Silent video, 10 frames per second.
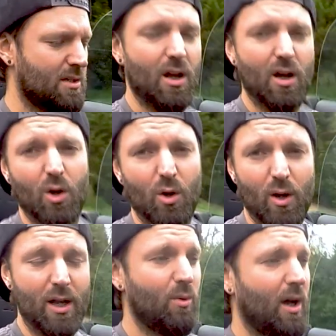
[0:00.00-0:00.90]
So
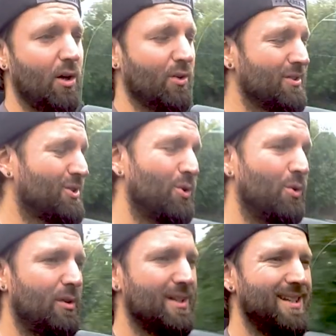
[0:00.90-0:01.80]
anyway, on
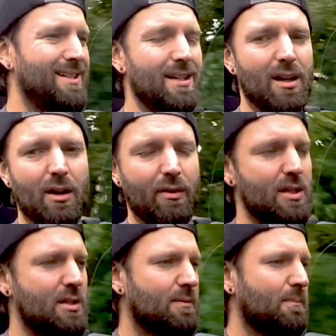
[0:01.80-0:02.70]
to the TT
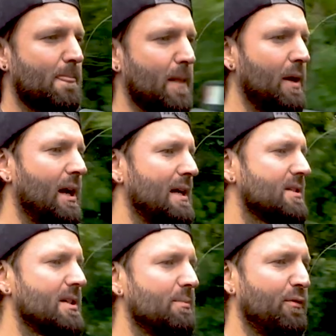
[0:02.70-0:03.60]
RS. As
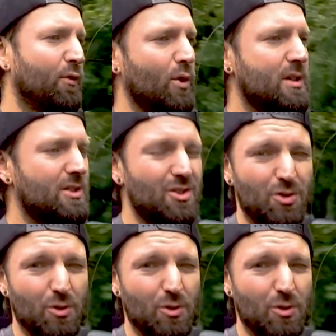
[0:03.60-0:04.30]
I said before, this is